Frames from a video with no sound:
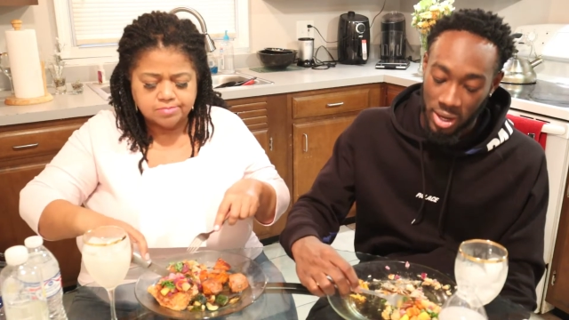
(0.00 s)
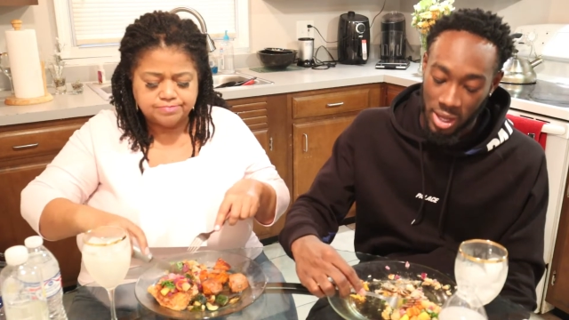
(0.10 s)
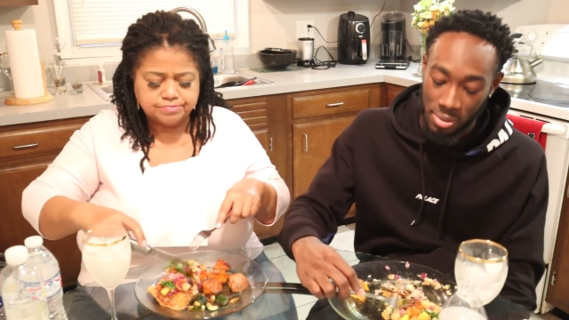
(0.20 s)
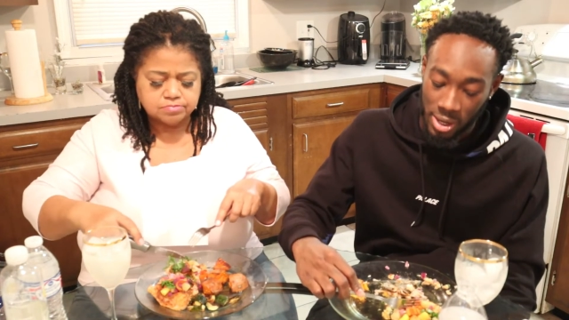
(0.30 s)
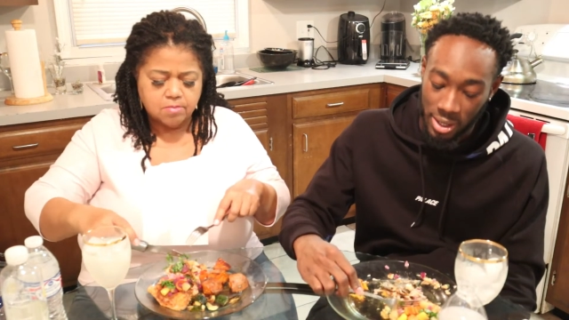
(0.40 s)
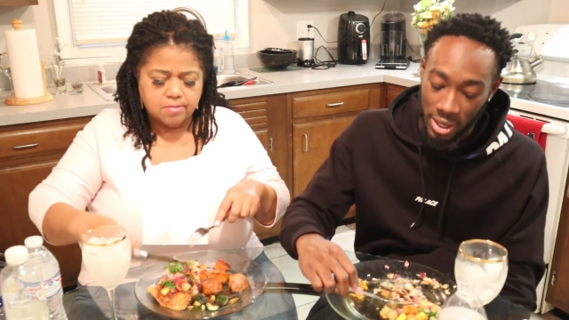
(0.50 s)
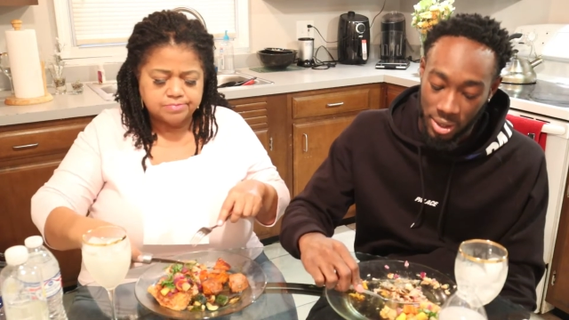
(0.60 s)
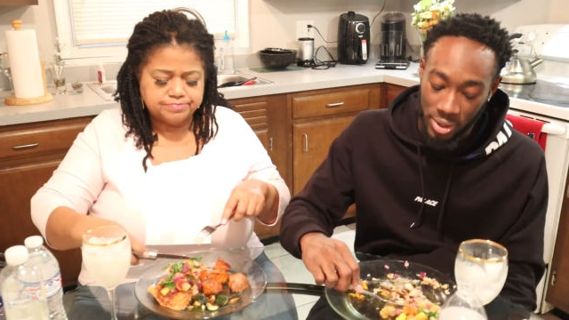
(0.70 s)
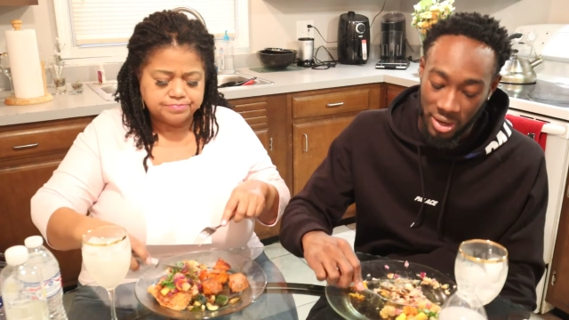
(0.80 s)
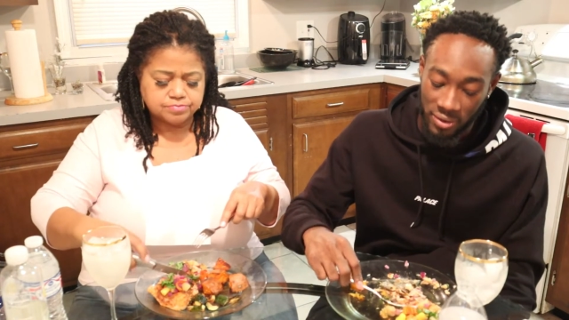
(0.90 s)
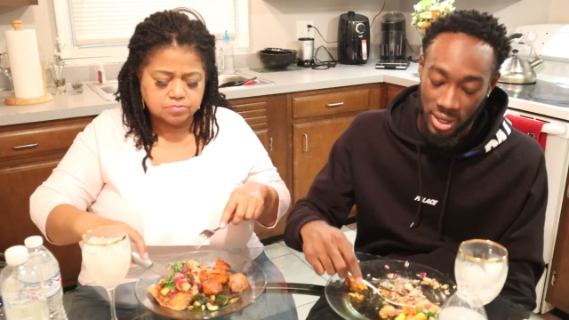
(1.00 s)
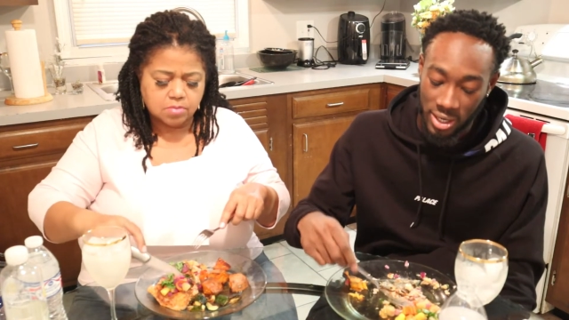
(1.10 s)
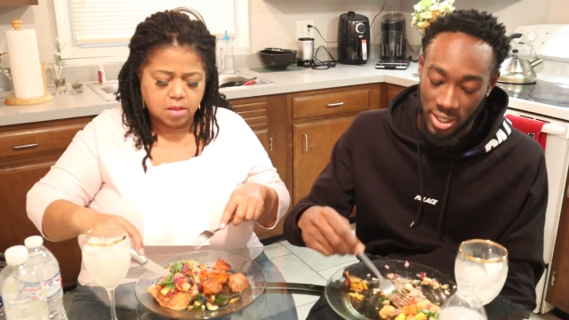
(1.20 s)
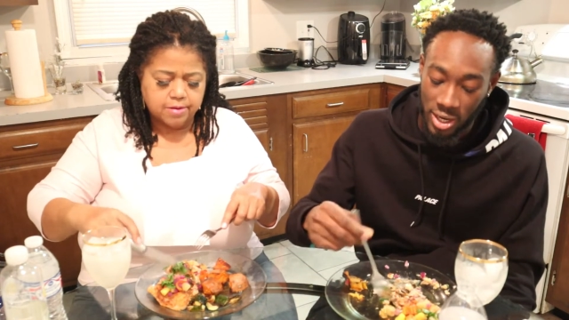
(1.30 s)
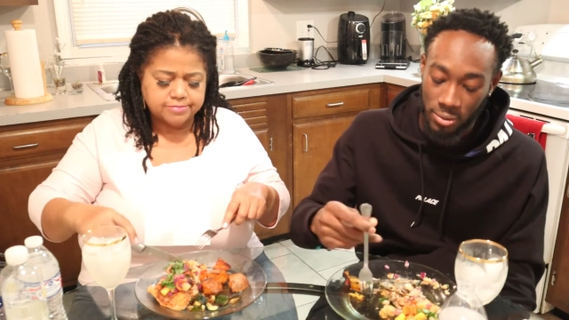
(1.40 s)
Speaker 1: they probably got three different
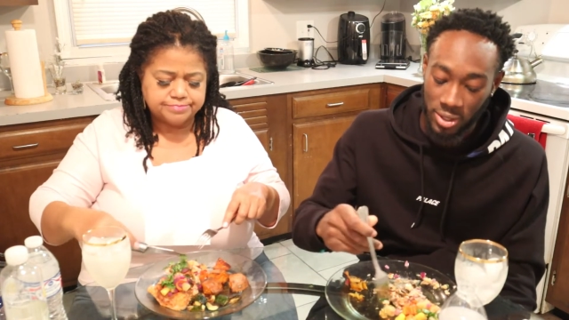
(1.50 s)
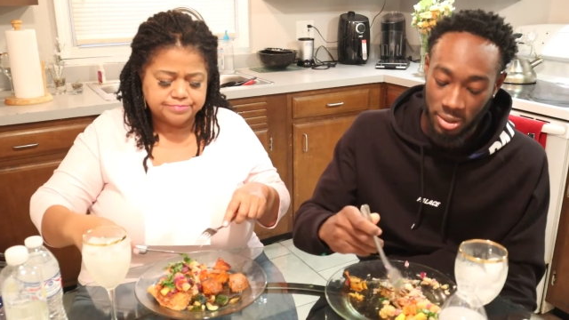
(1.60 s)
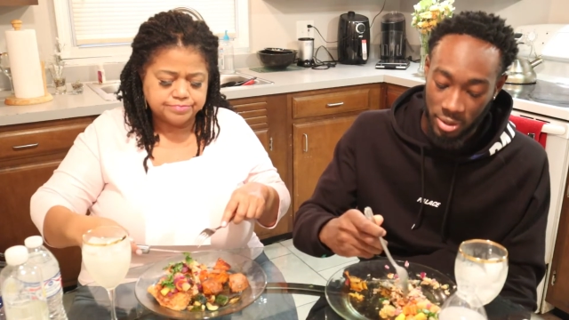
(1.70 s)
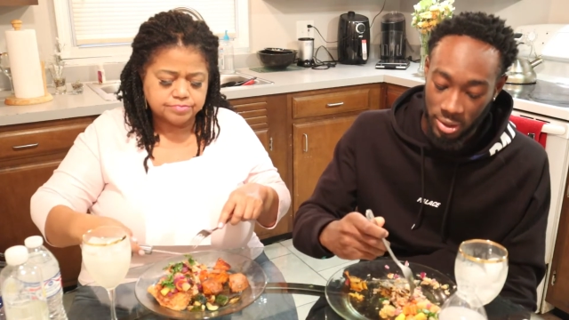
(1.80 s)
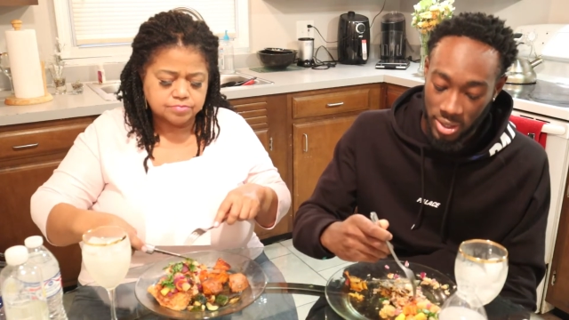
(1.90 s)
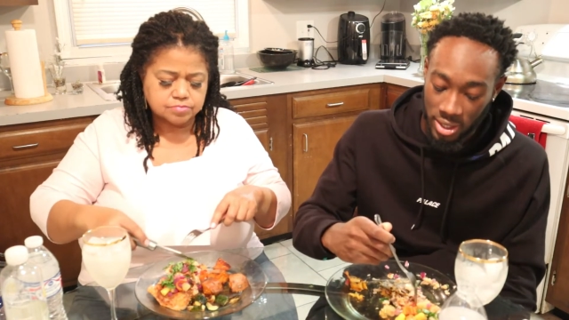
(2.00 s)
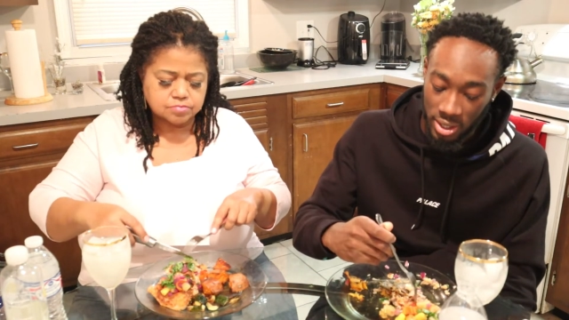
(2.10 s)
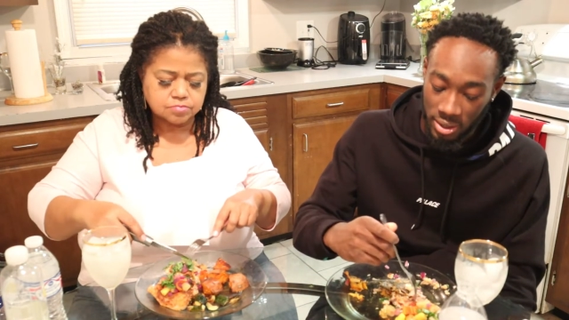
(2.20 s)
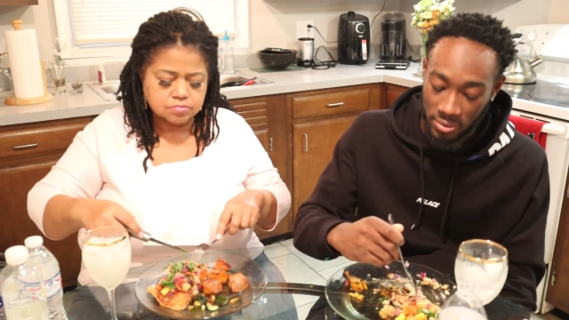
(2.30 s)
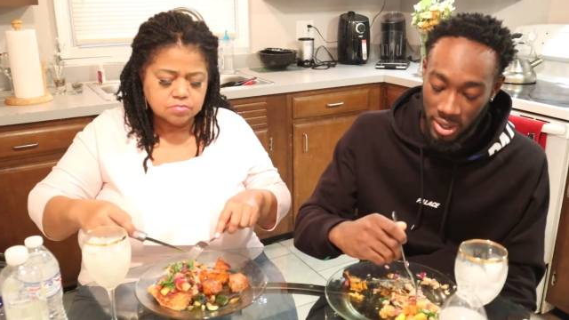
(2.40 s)
like genres of music,